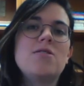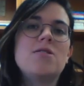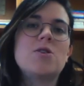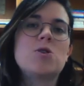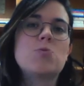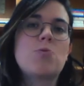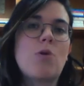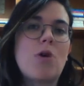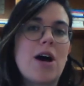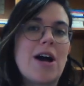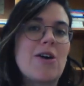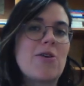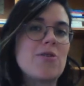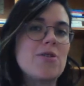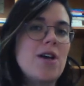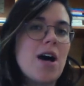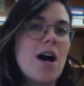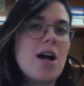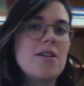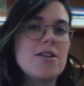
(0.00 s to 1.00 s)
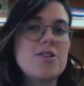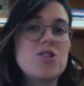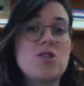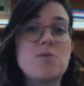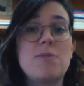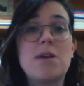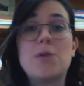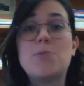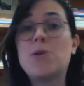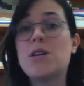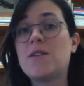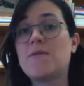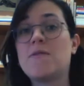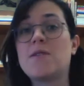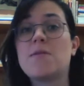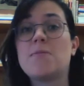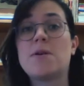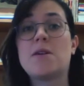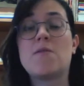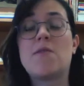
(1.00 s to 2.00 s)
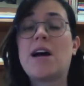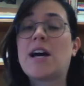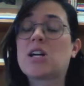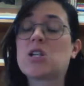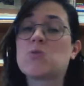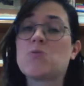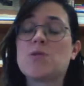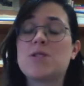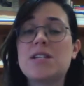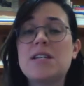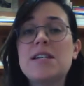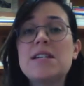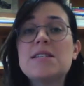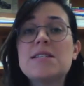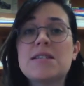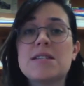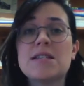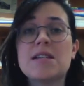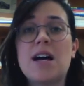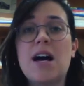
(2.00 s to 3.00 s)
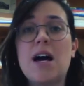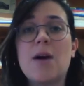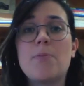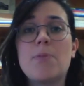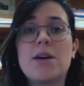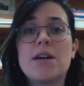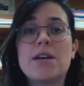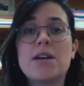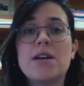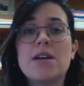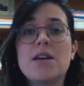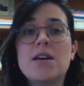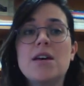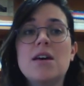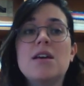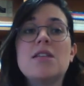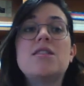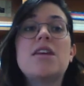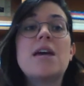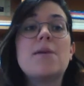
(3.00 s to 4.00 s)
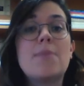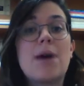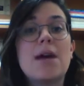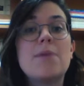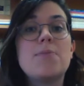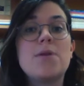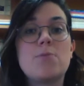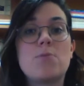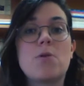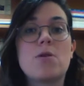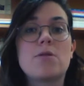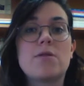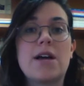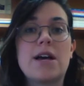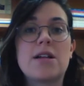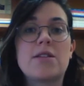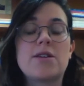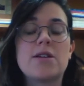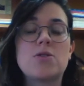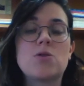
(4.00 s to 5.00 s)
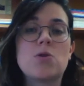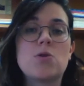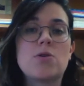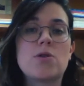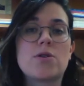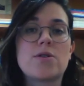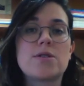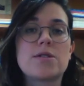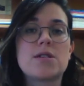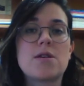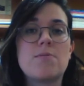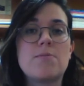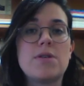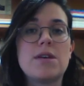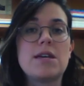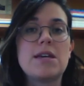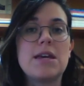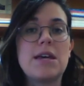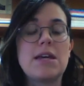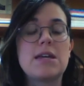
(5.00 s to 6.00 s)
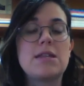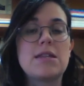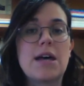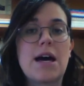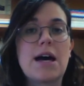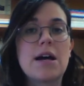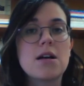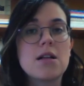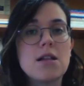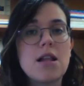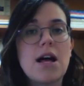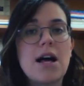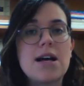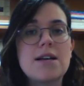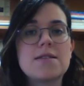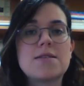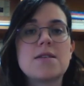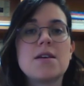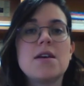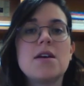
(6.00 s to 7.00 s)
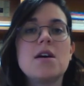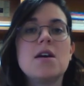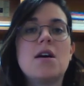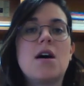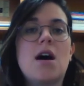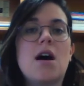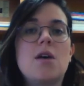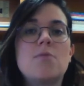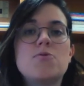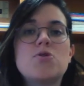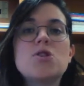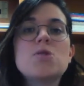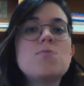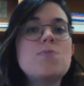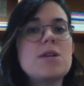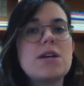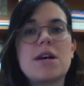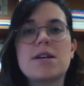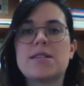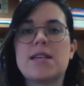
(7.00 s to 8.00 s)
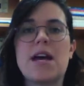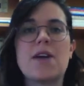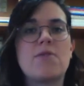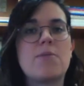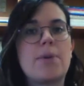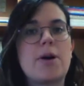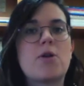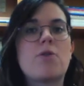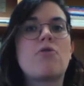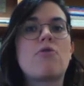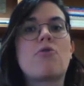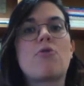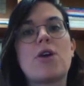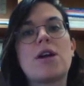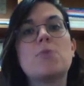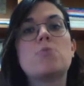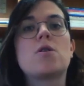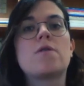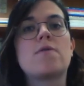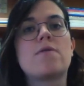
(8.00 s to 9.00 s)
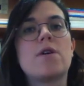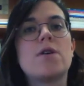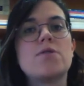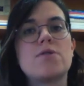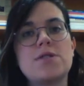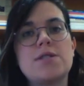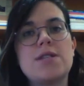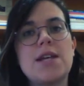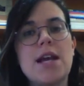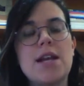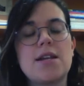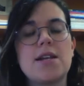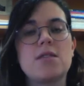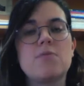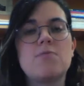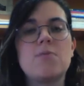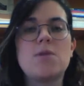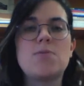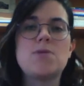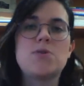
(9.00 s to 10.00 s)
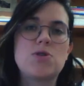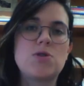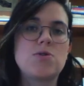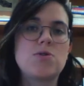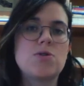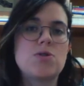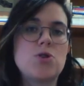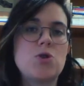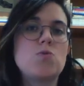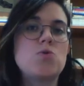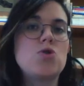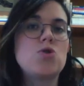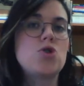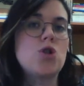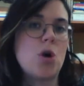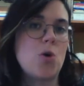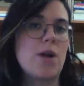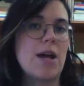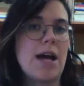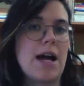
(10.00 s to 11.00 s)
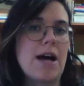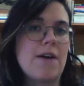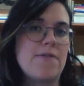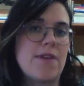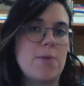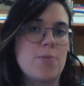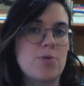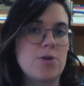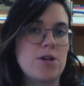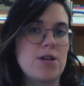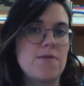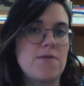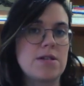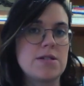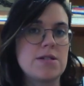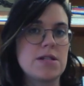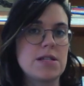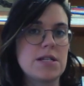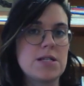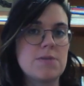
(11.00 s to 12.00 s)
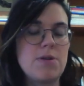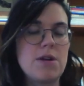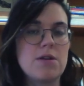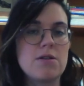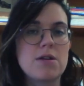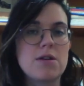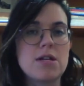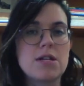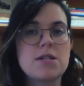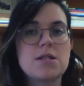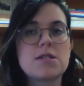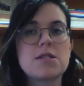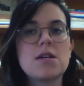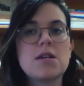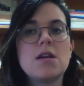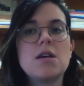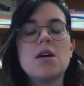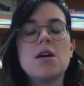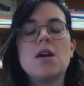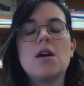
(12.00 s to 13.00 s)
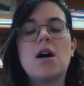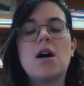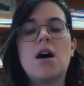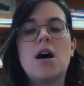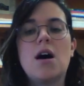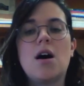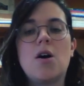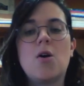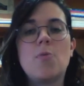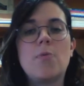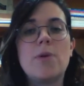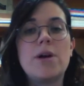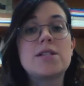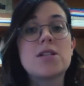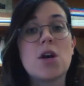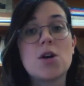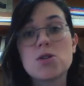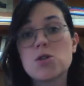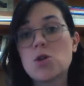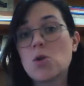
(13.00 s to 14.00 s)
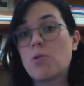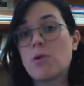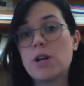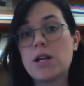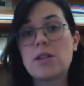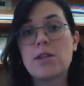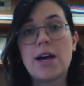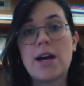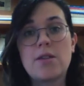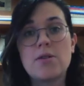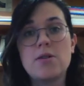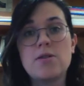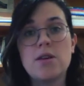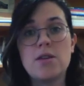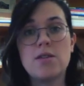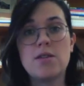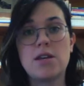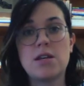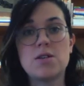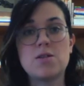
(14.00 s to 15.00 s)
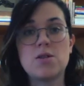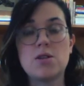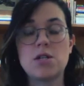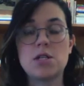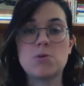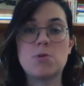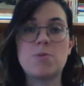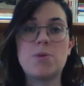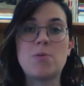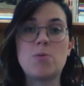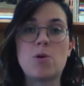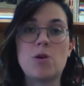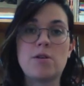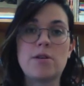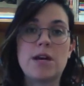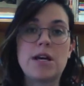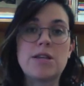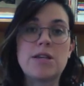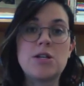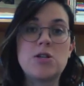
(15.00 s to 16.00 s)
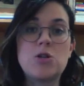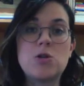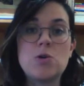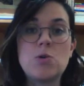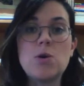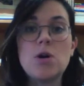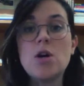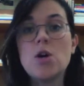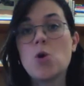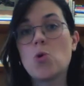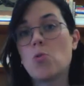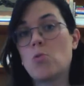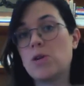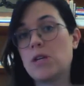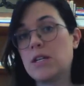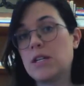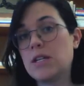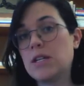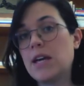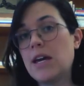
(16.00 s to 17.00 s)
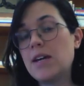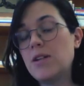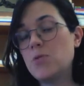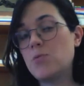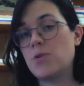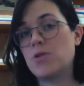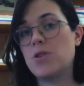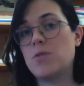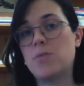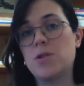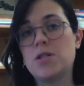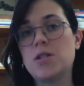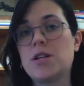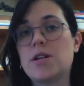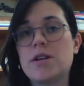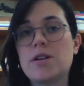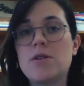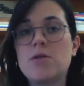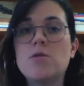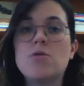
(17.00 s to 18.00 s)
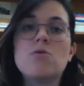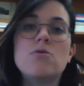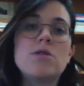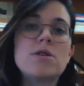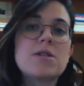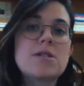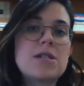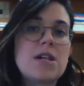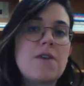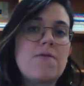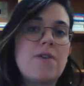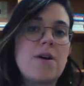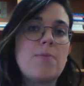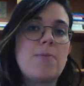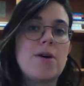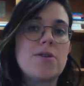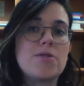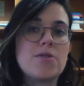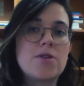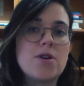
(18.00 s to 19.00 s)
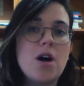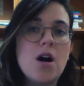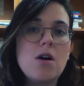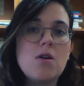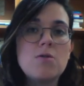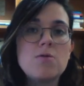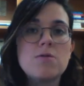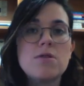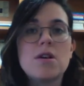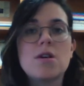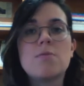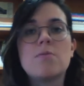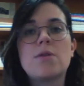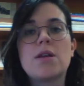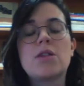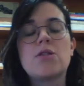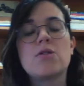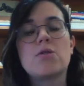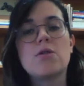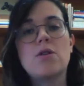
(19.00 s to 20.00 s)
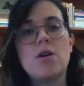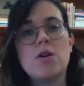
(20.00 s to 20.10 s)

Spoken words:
this prior knowledge and maybe even a bit of expertise in the topic. They might be more likely to learn something in that class just because they have a better framework for understanding than maybe students who don't have that previous experience. It's also pretty likely that these students will be more likely to re-engage with the material, look stuff up on their own, complete their